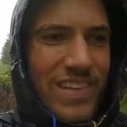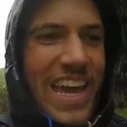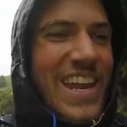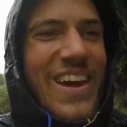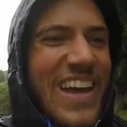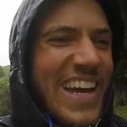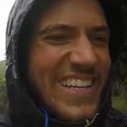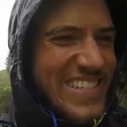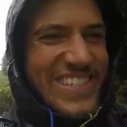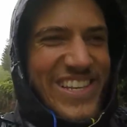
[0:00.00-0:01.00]

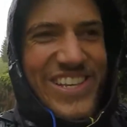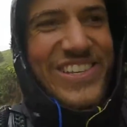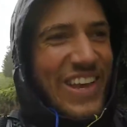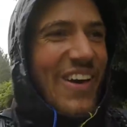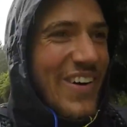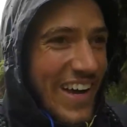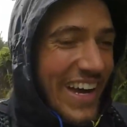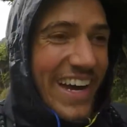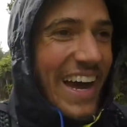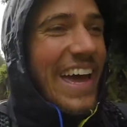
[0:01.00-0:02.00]
Anyways, so
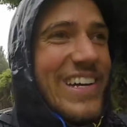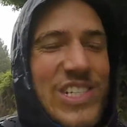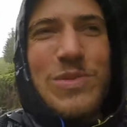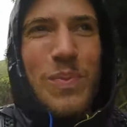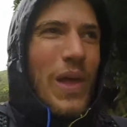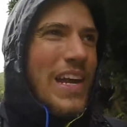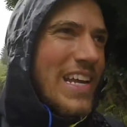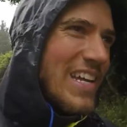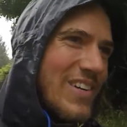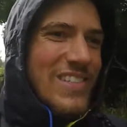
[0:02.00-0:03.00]

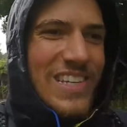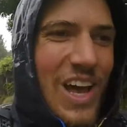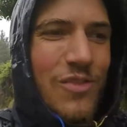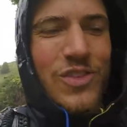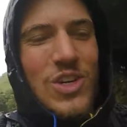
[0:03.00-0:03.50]
explaining yourself,